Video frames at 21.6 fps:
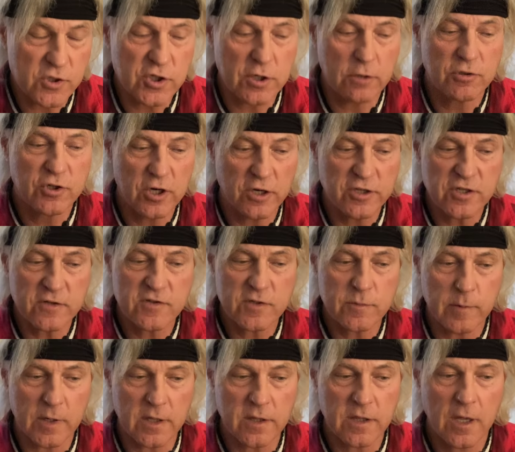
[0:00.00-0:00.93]
So Joseph
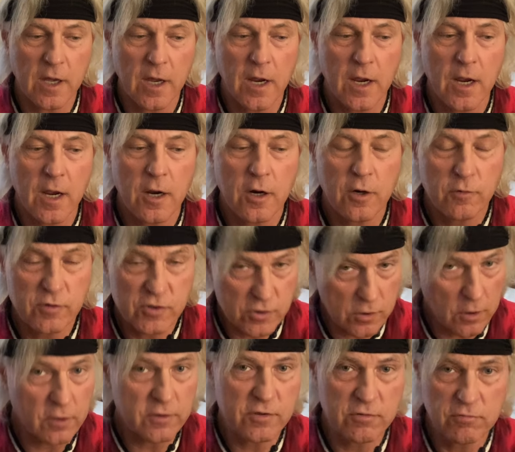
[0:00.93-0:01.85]
Smith, who was
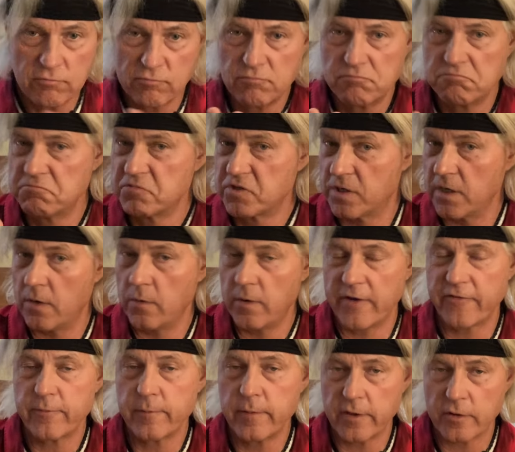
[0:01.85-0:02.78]
told to stay
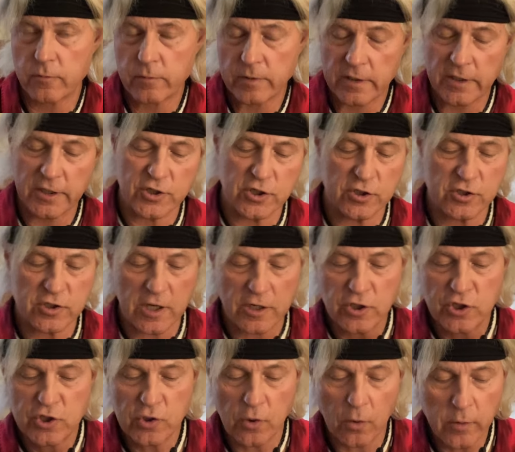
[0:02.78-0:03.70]
away from other religions,
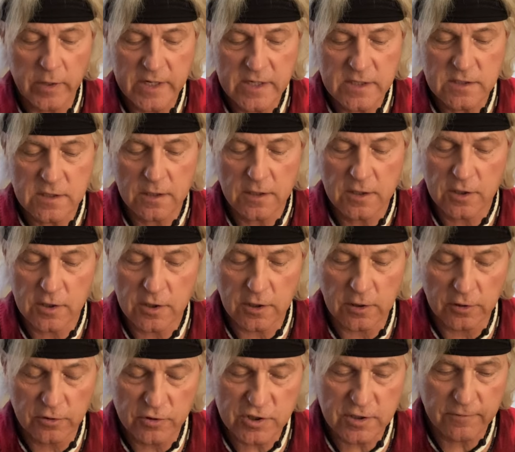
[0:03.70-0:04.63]
joins the
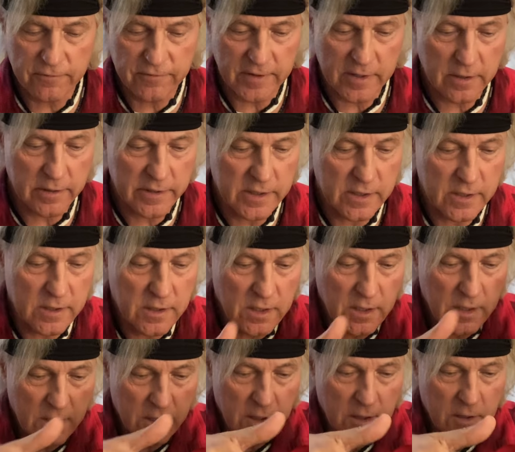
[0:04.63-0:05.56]
Luciferian
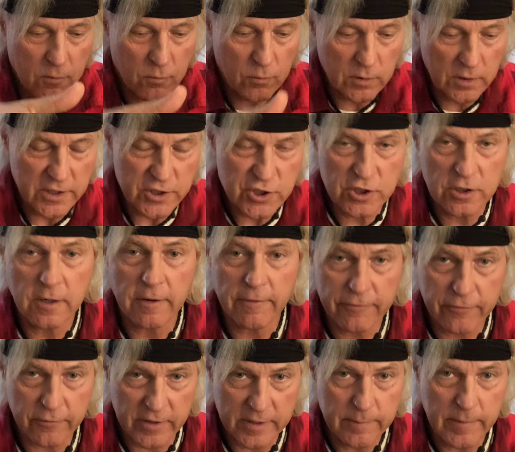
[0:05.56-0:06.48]
religion
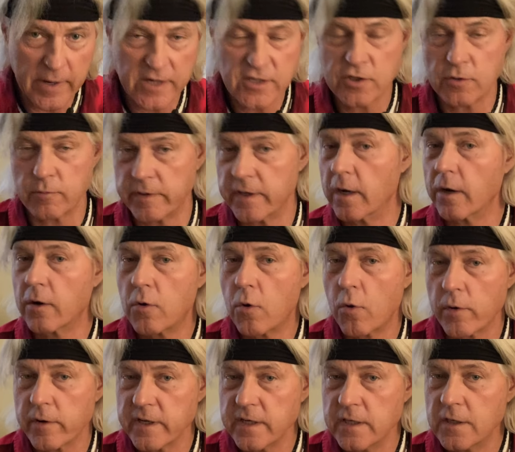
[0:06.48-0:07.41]
of Freemasonry
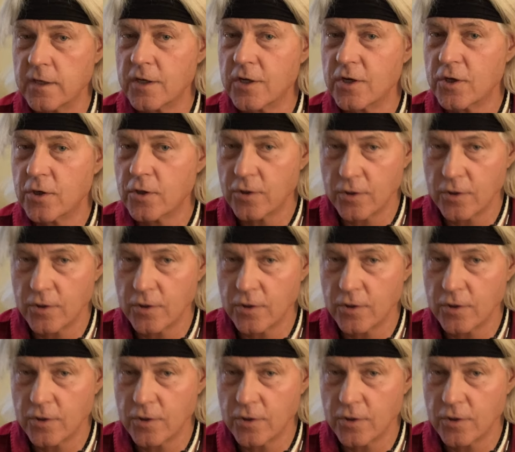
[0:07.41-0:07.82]
according